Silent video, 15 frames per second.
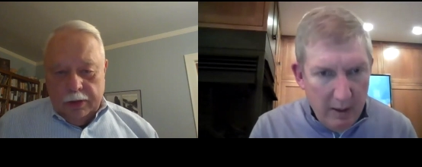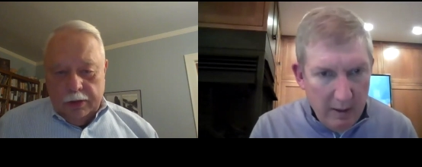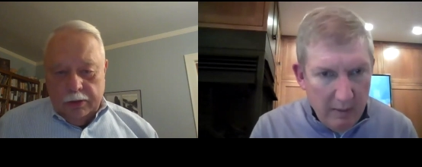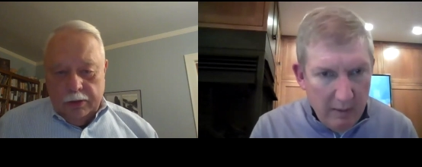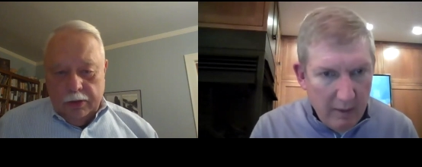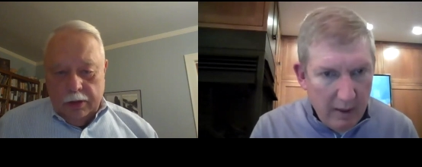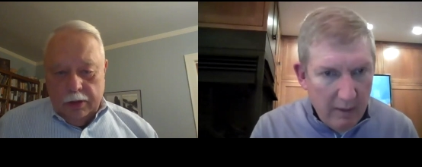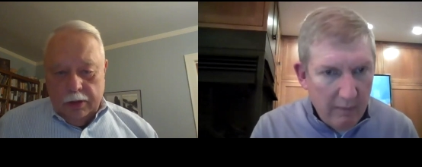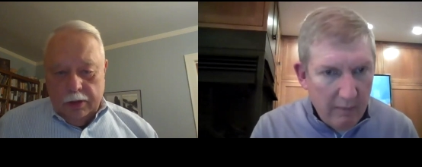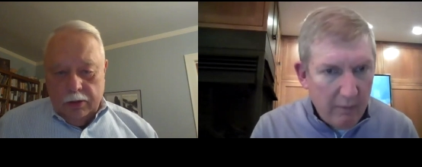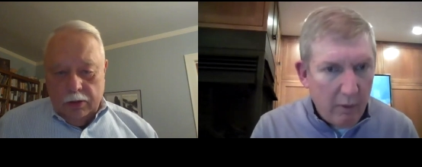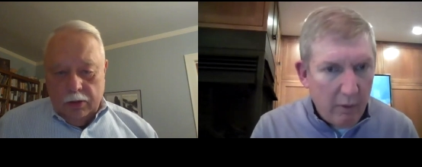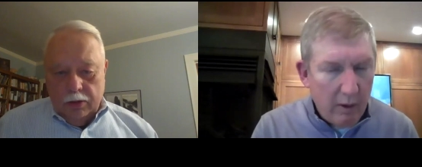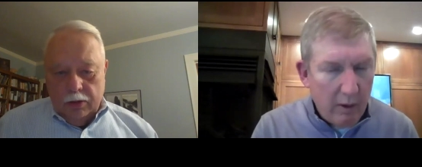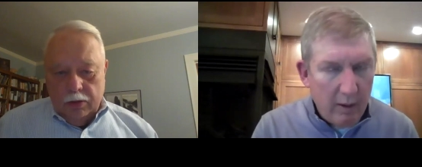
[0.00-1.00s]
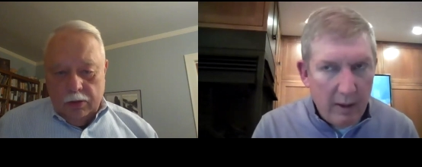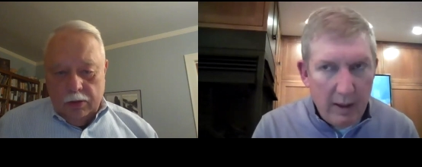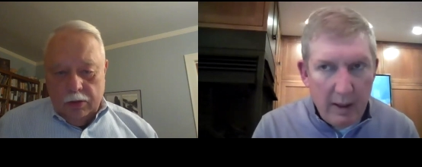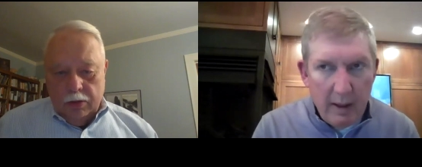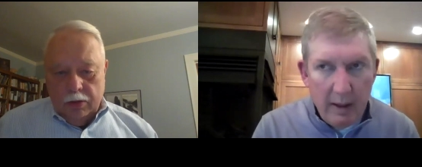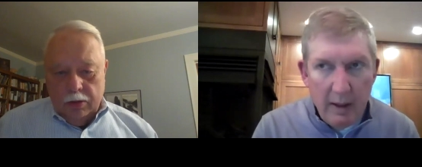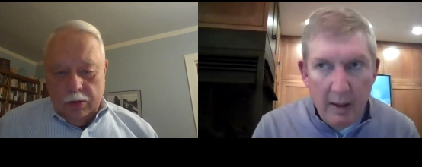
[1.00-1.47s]
Speaker 1: and, and for
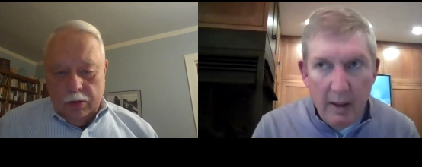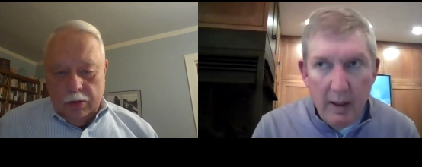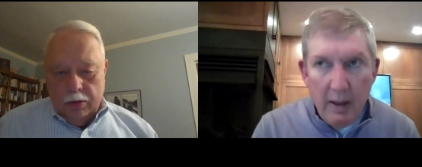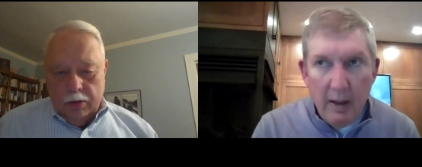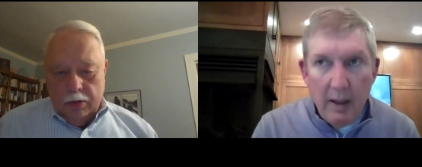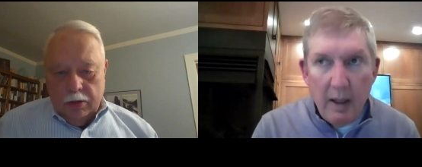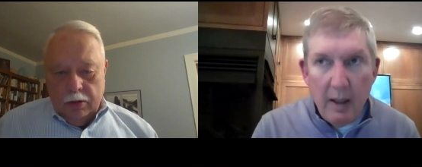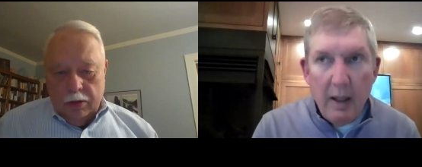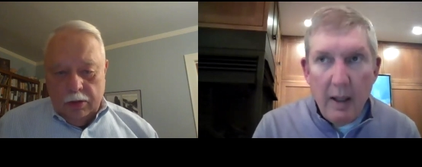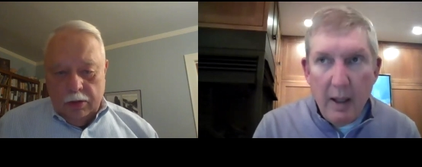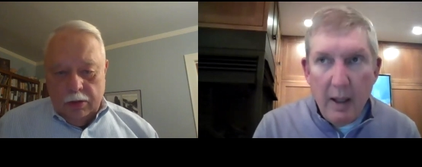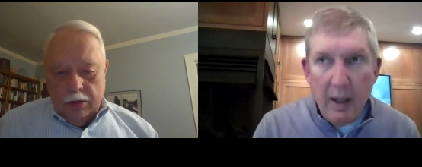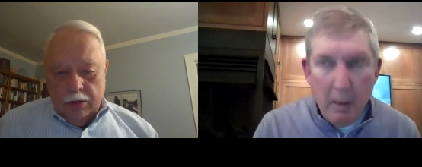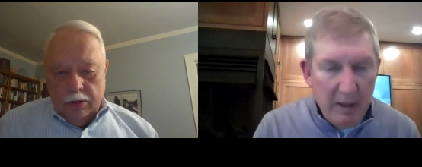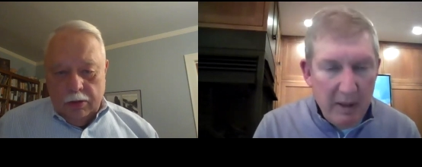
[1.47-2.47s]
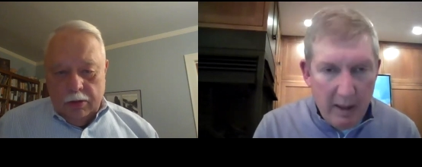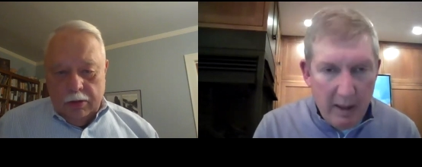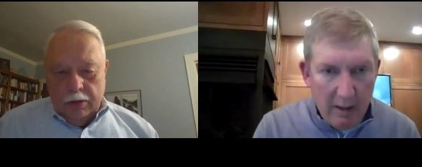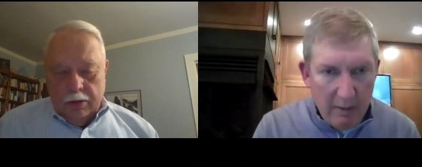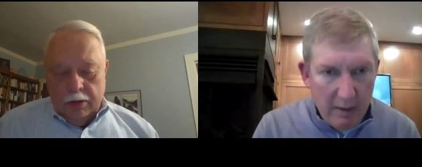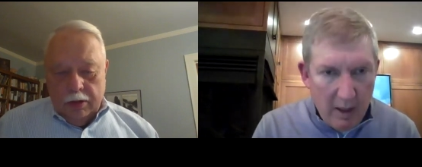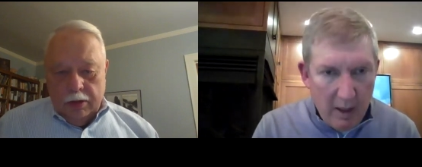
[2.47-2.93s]
uh, uh, helping
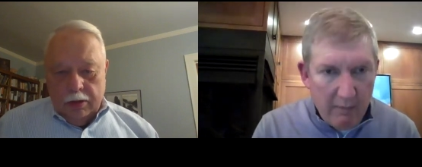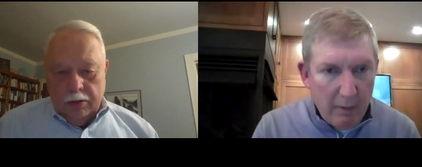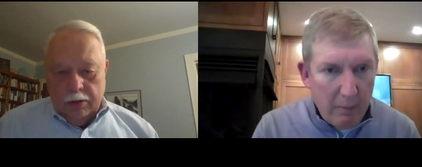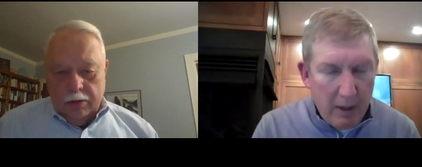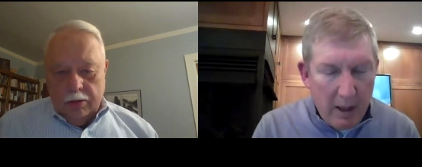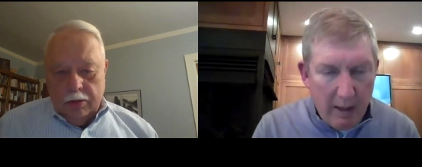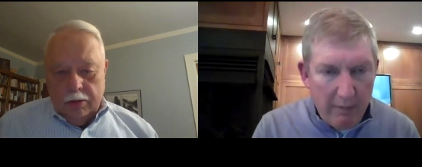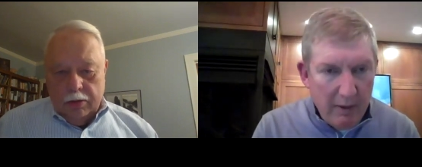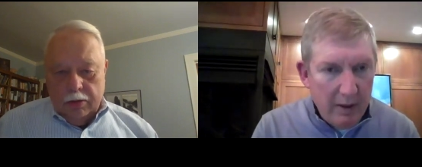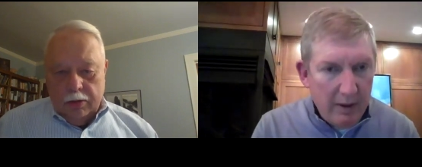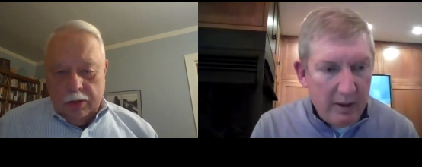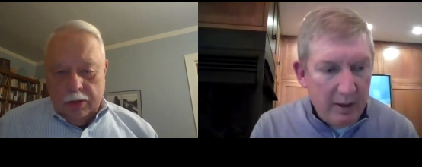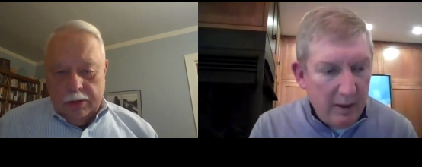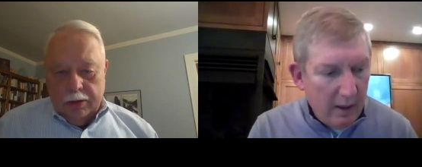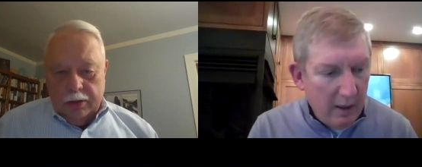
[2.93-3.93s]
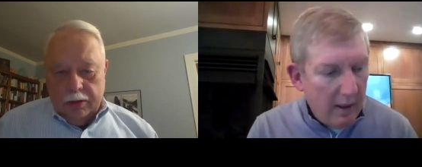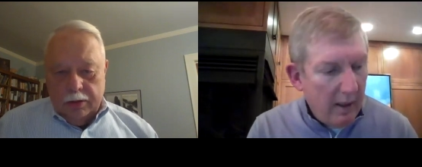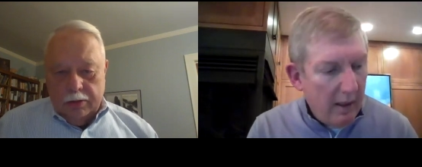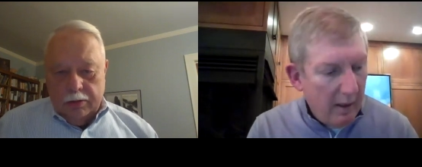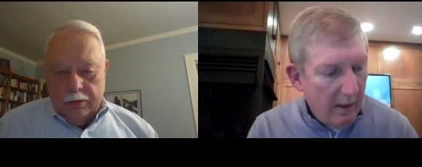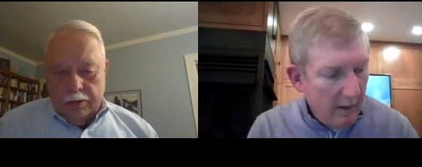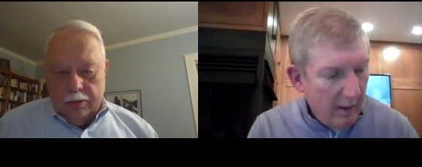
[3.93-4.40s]
out non for profits
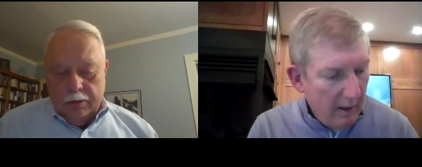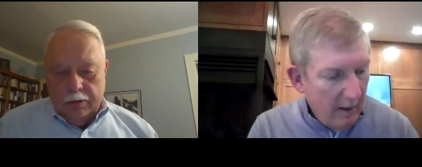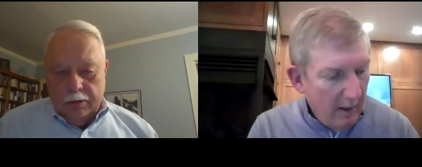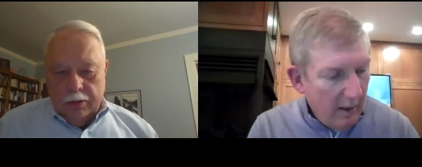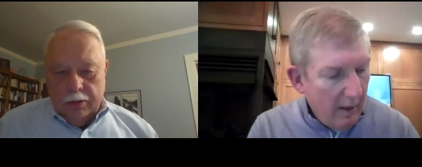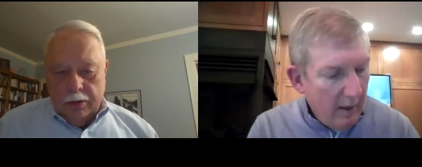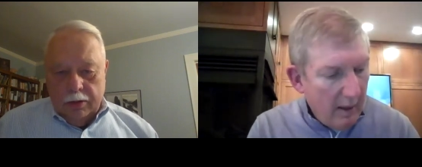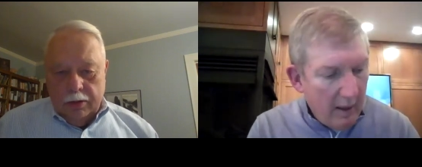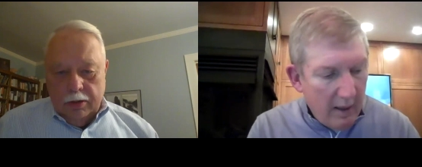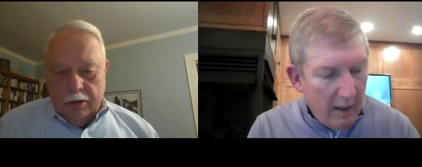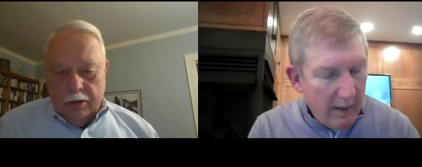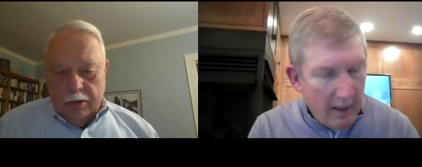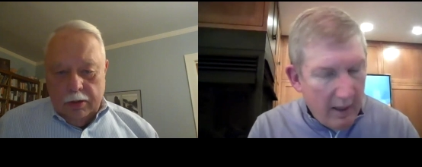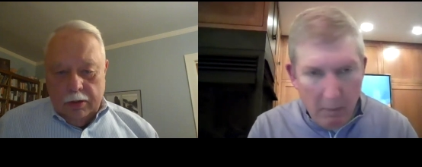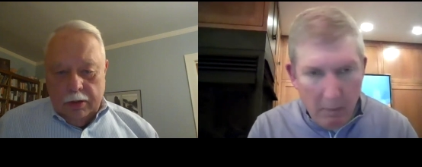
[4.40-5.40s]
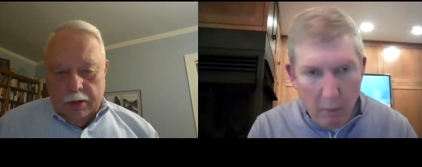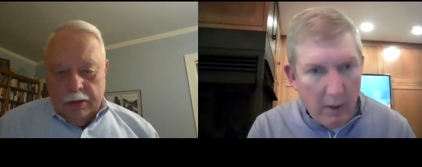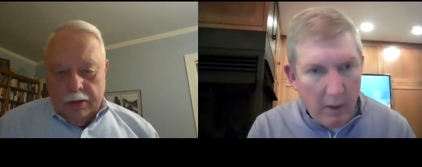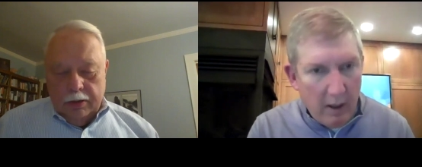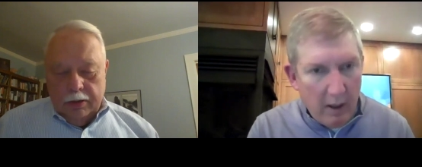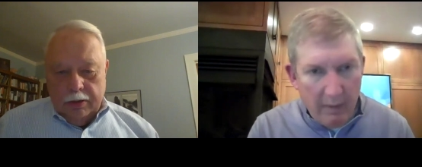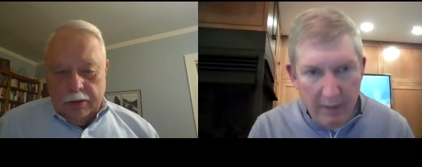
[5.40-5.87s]
that I'm
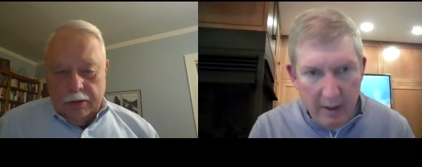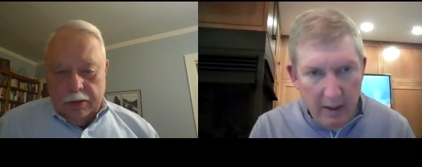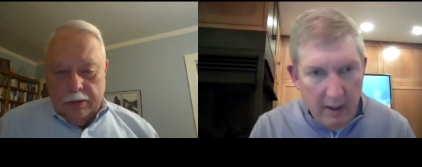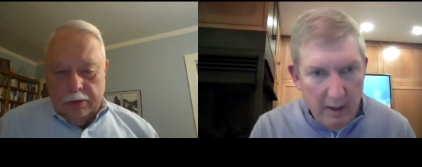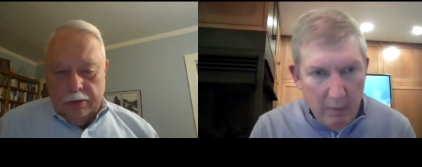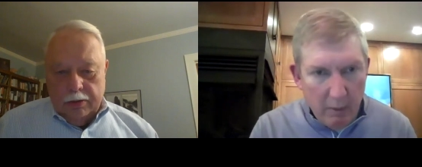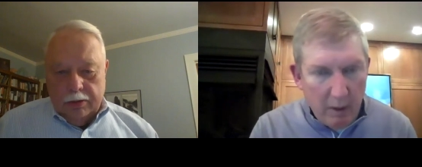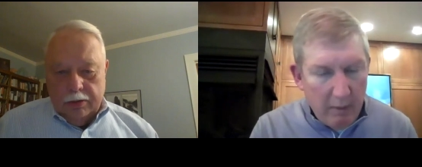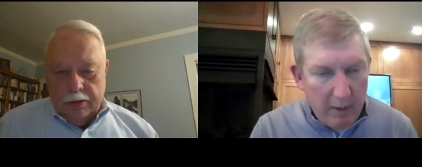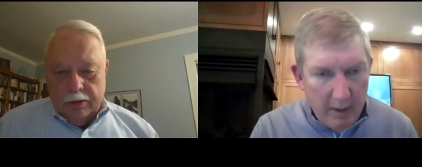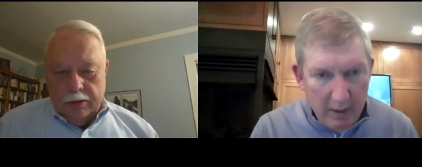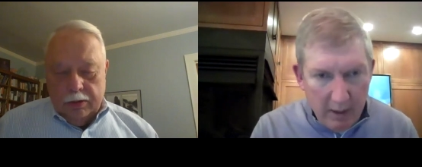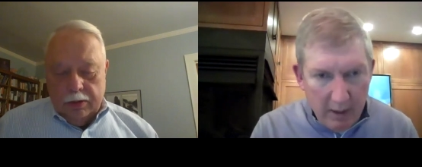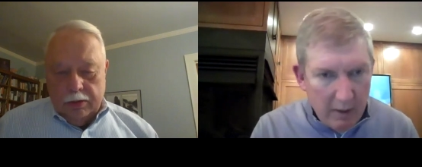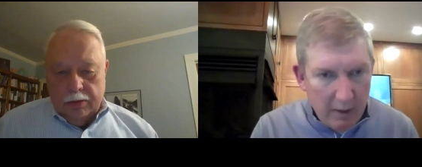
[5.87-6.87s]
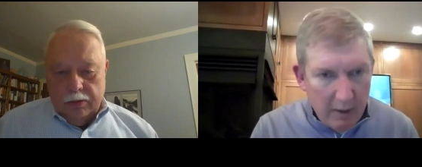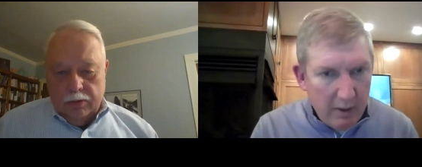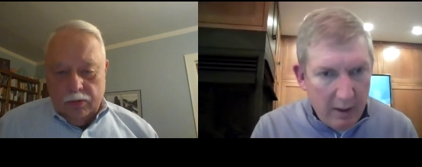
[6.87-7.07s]
aware of in anywhere around the country.